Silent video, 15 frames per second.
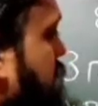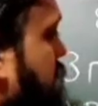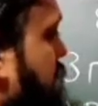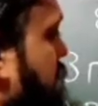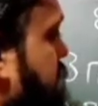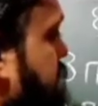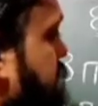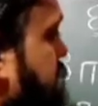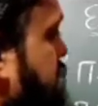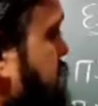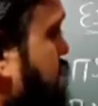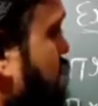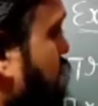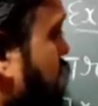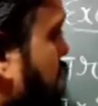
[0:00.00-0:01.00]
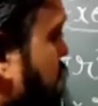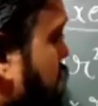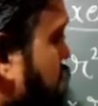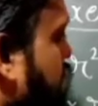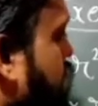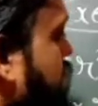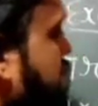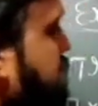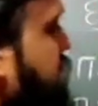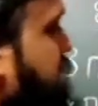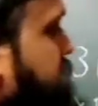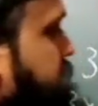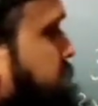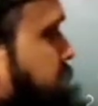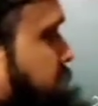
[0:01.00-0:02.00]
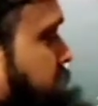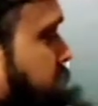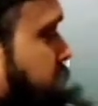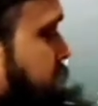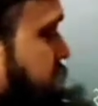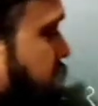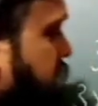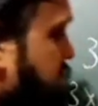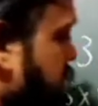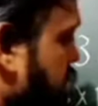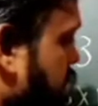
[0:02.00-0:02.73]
as it is only 2 is left in this case.